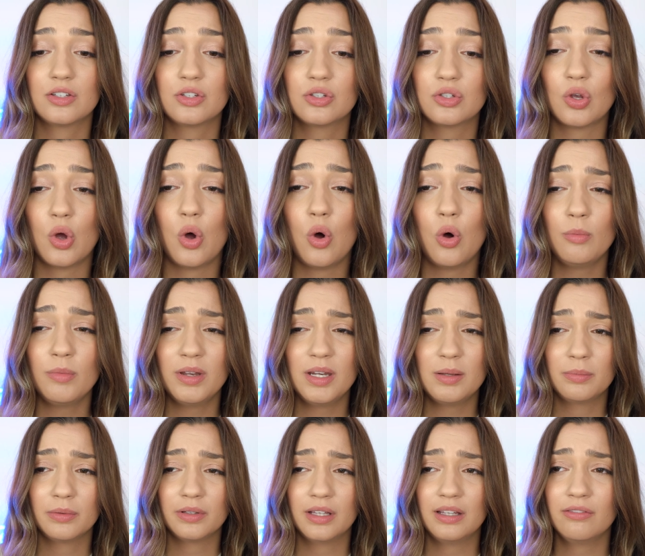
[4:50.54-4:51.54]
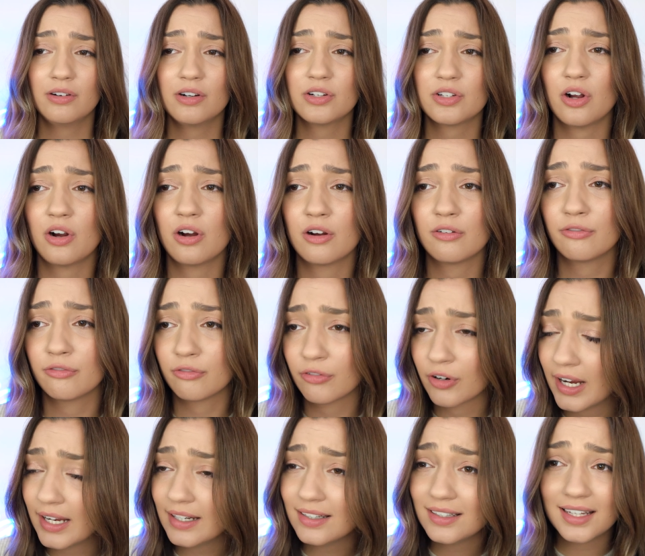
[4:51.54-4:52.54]
So many believers are
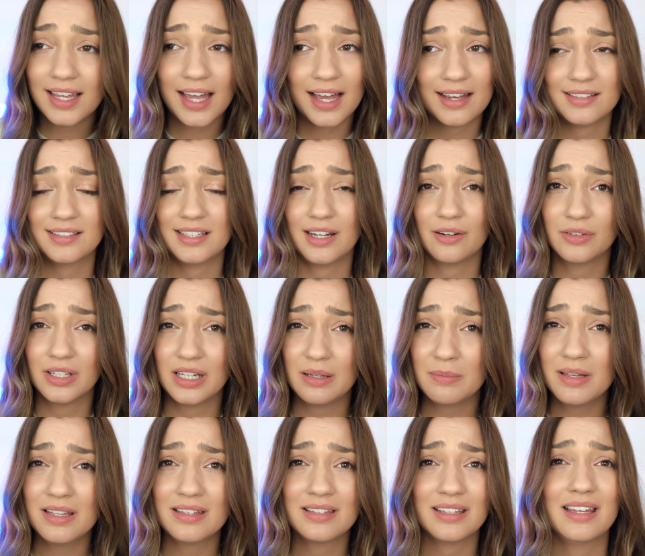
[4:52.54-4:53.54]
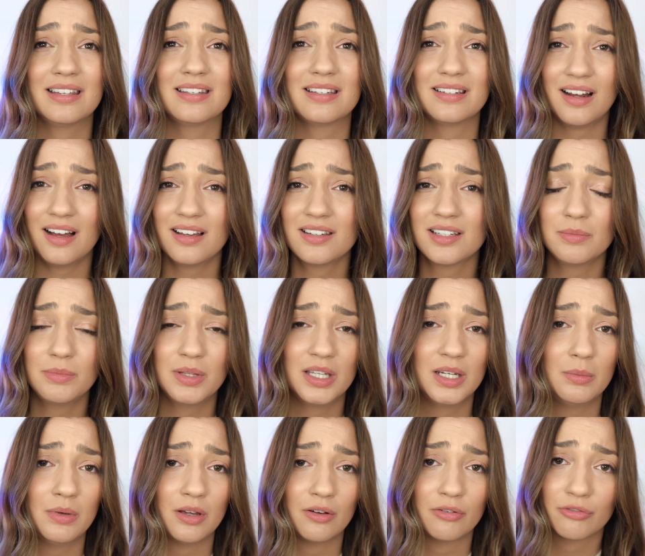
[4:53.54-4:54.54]
afraid to cast out demons. It's not something
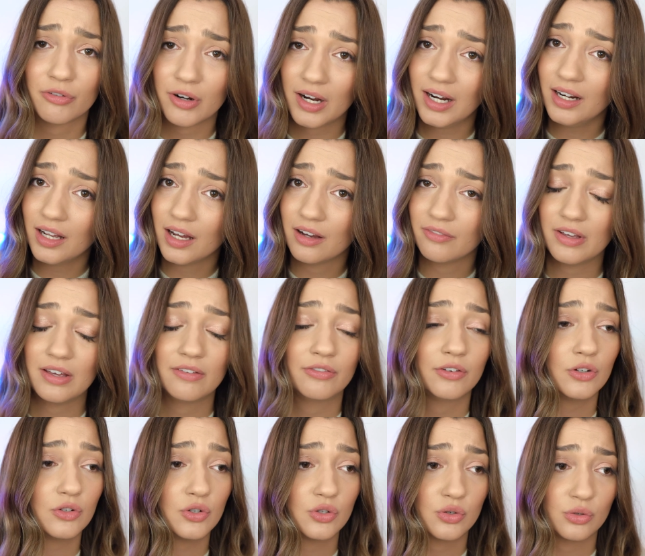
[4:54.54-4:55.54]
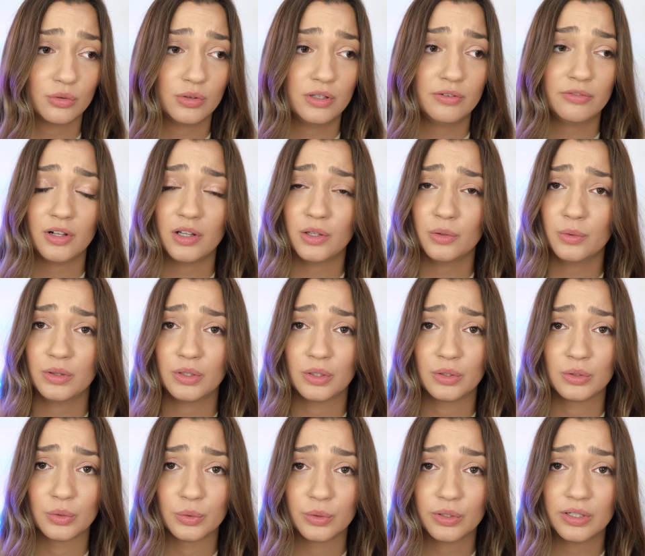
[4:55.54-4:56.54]
to be afraid of. If you're truly following the
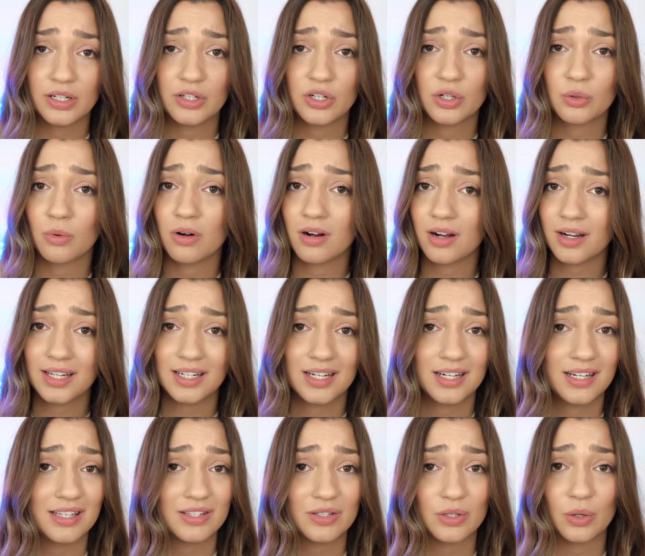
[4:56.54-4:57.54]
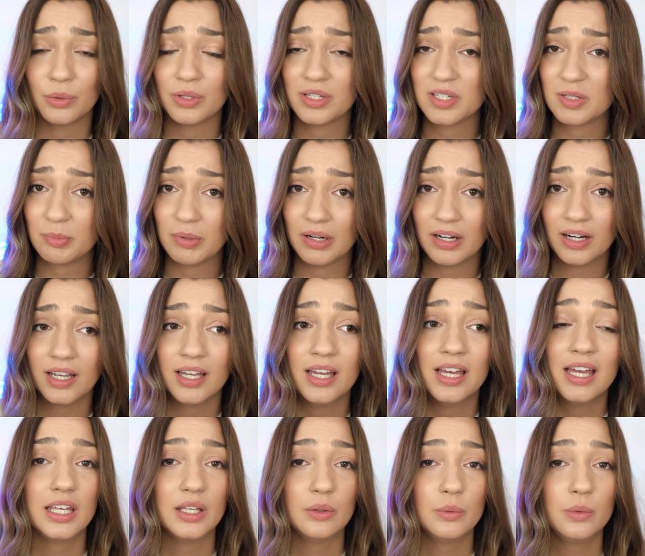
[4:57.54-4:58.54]
Lord and you're walking in his Holy Spirit,
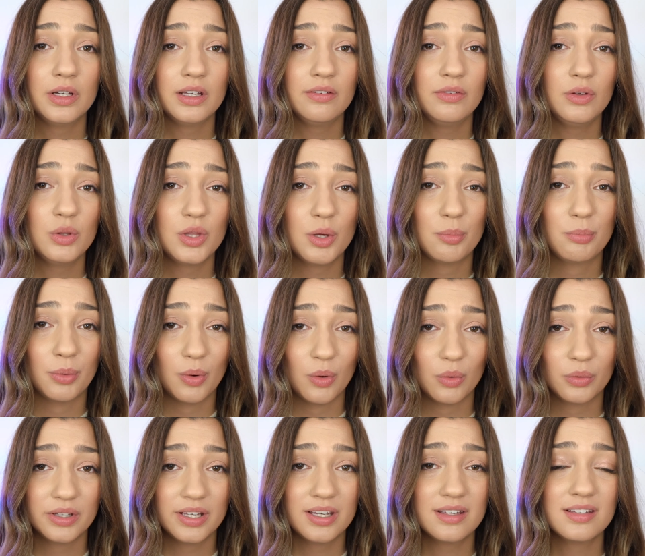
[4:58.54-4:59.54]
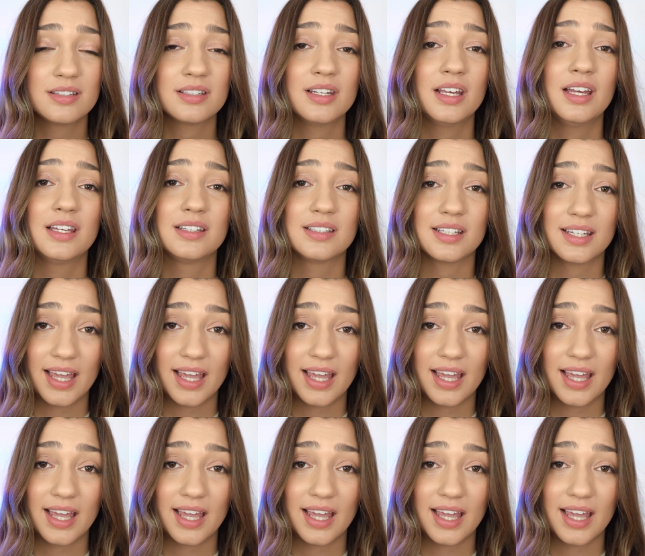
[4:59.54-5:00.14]
he will give you the boldness to